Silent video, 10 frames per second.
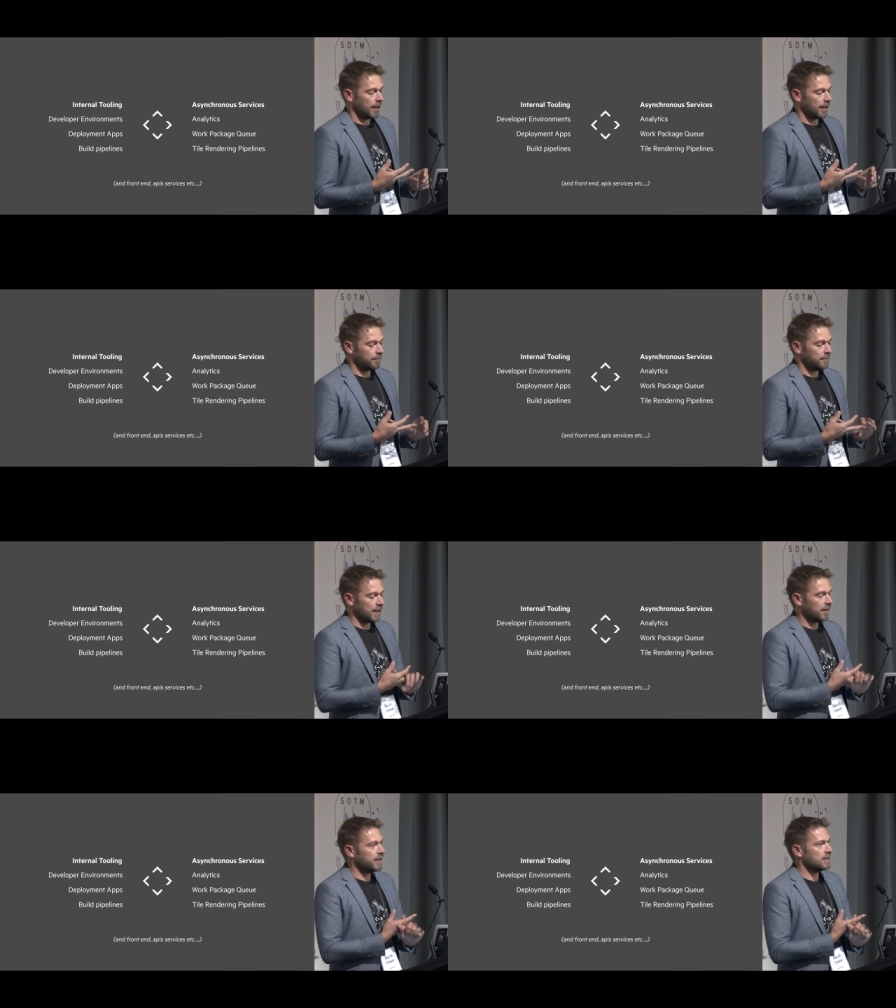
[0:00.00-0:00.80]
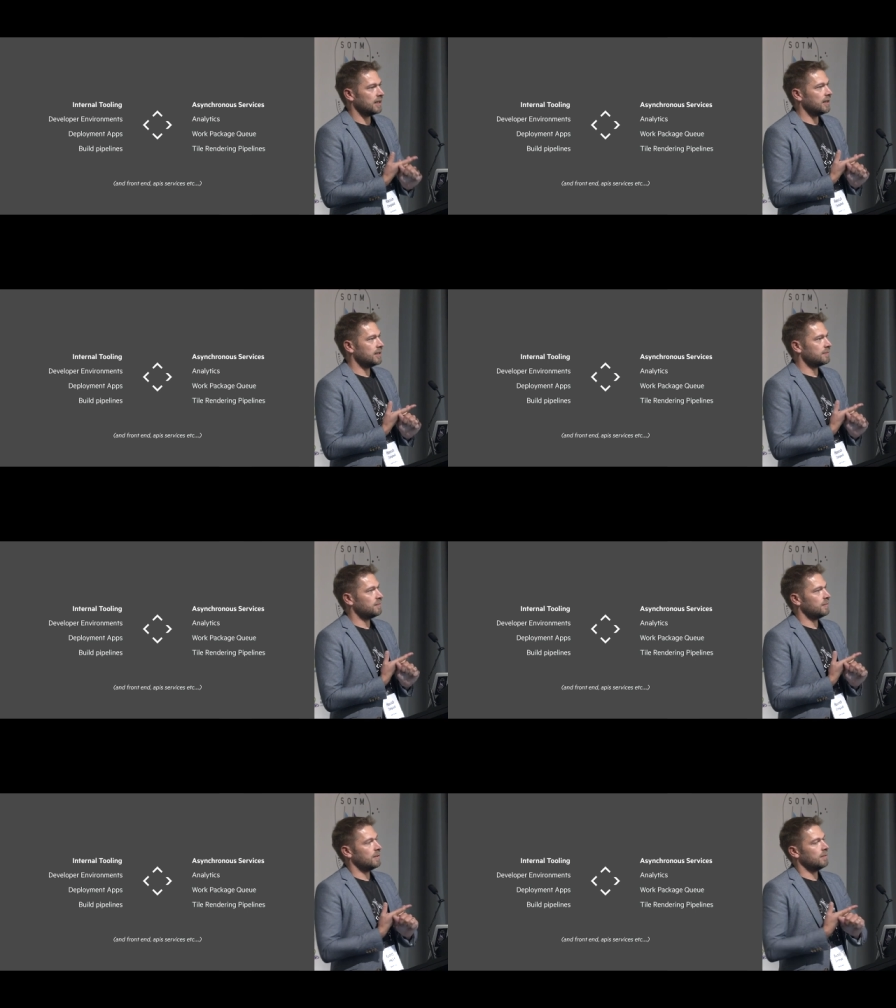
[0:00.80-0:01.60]
Um, the other thing is is
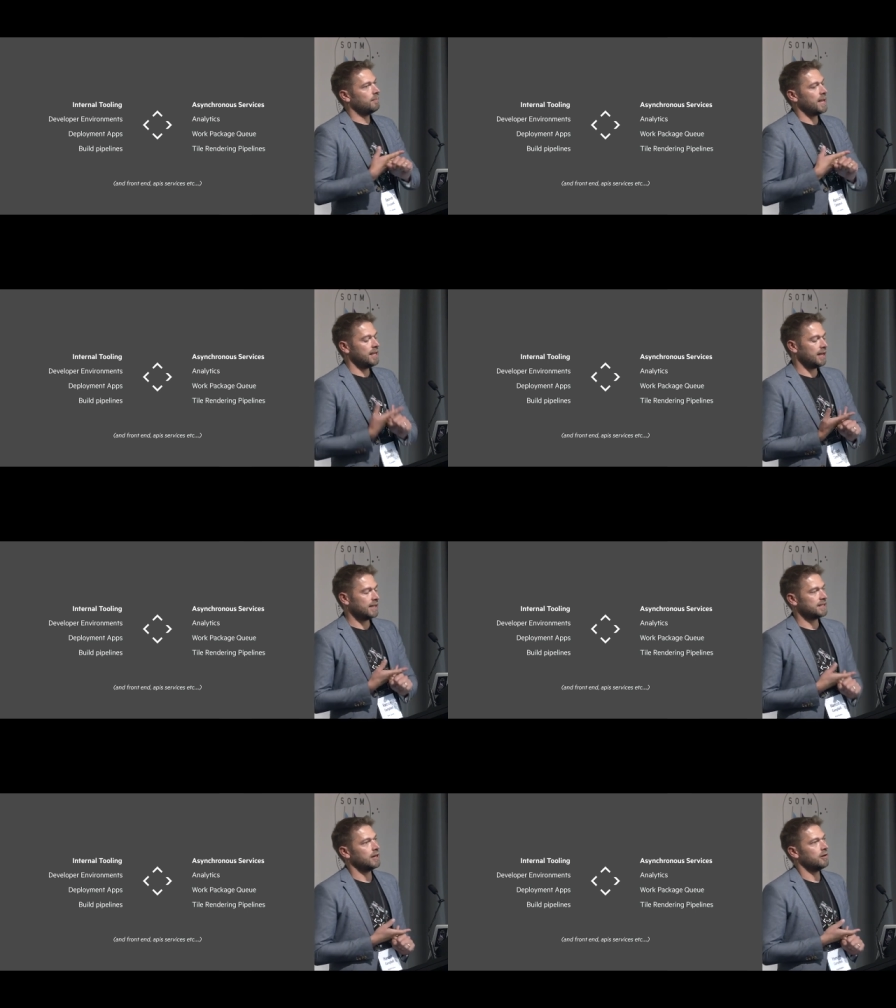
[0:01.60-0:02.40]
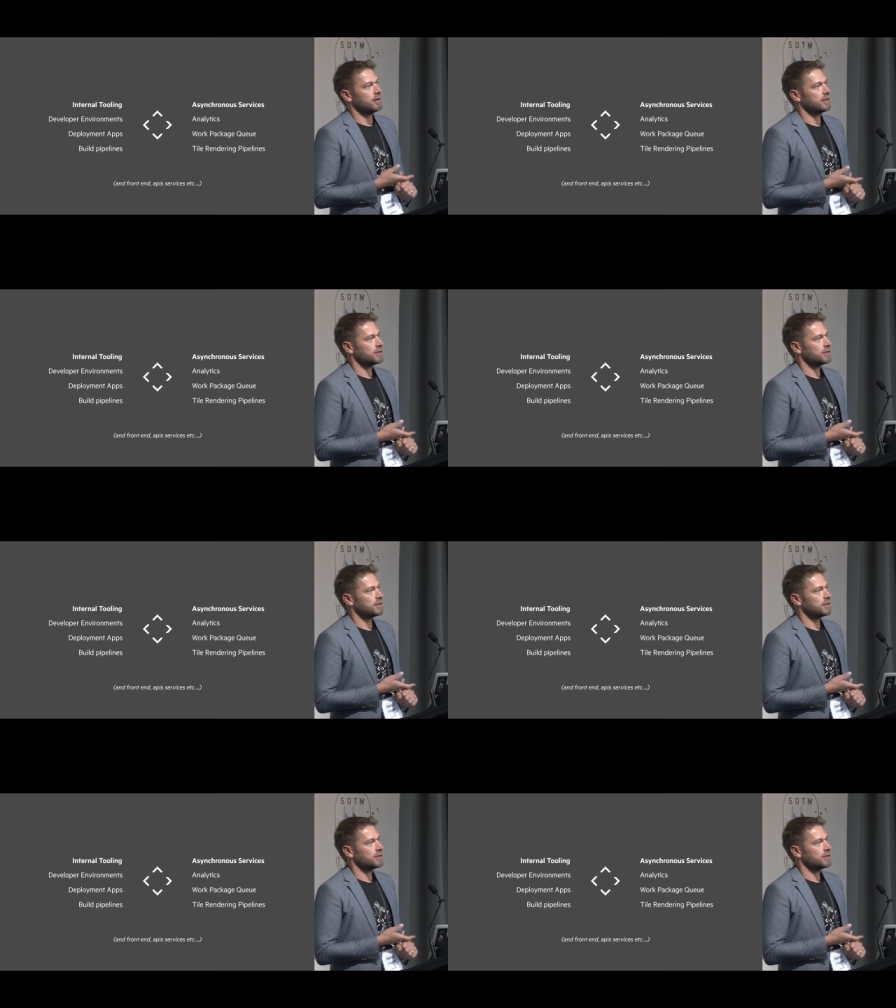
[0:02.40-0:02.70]
making it asynchronous.